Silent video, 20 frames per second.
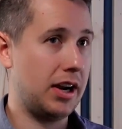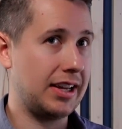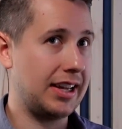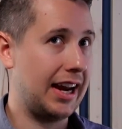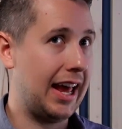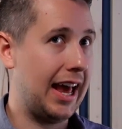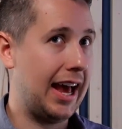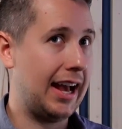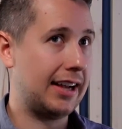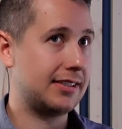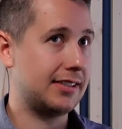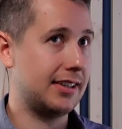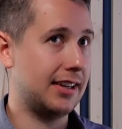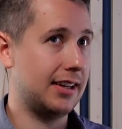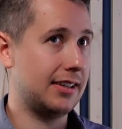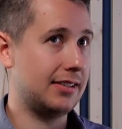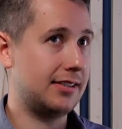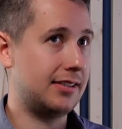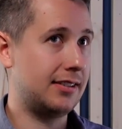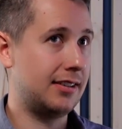get
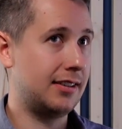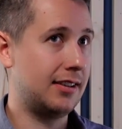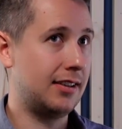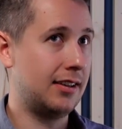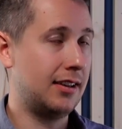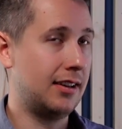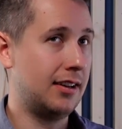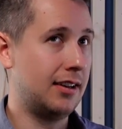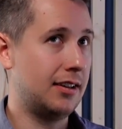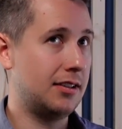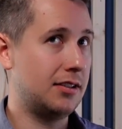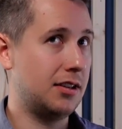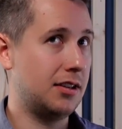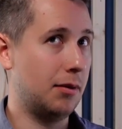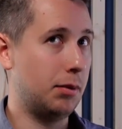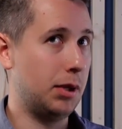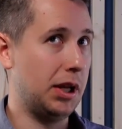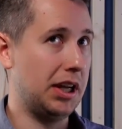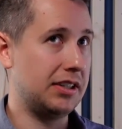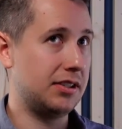access to a
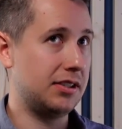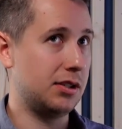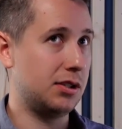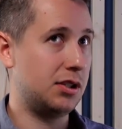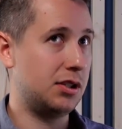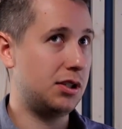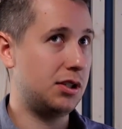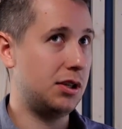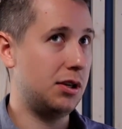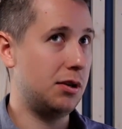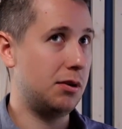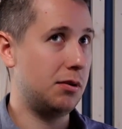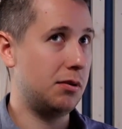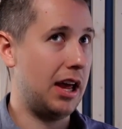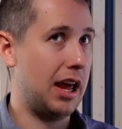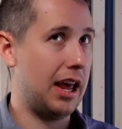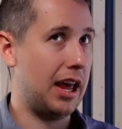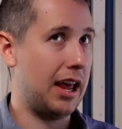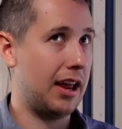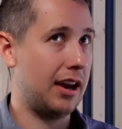place to shoot.
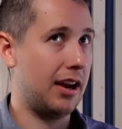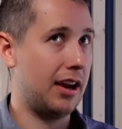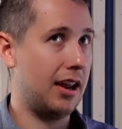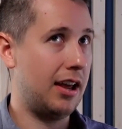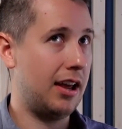And